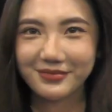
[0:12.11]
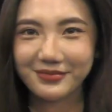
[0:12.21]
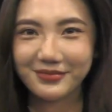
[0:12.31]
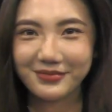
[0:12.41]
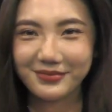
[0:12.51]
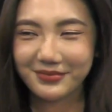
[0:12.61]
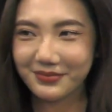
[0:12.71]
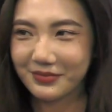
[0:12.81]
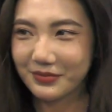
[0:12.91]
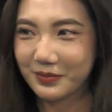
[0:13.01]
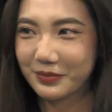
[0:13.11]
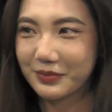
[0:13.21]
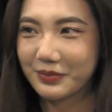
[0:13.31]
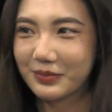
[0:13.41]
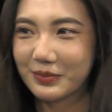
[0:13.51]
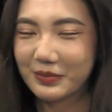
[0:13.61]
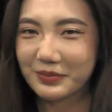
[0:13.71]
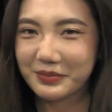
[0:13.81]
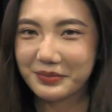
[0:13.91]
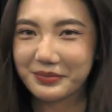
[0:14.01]

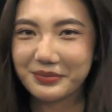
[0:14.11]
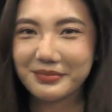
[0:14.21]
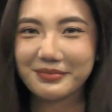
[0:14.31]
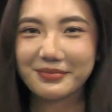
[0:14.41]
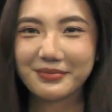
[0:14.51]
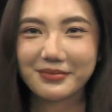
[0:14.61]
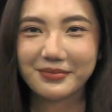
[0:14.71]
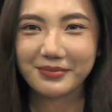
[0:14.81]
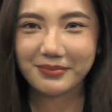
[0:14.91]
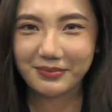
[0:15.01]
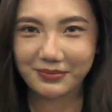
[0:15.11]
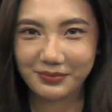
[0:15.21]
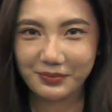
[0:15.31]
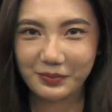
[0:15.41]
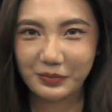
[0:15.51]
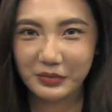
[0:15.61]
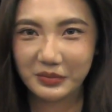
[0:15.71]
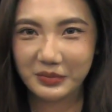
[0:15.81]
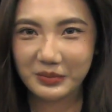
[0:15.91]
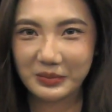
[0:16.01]

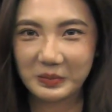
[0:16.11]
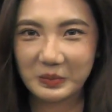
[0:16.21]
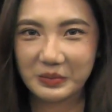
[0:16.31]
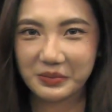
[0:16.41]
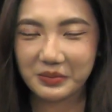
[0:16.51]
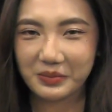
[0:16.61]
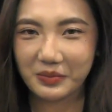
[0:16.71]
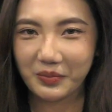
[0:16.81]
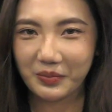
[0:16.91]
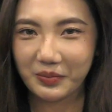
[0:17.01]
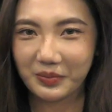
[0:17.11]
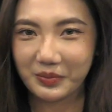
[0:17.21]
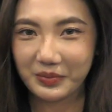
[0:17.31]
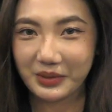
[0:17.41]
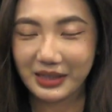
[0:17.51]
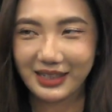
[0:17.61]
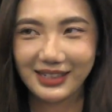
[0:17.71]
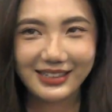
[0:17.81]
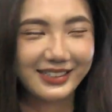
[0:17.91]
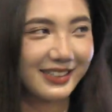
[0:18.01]

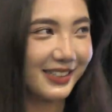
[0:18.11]
[no speech]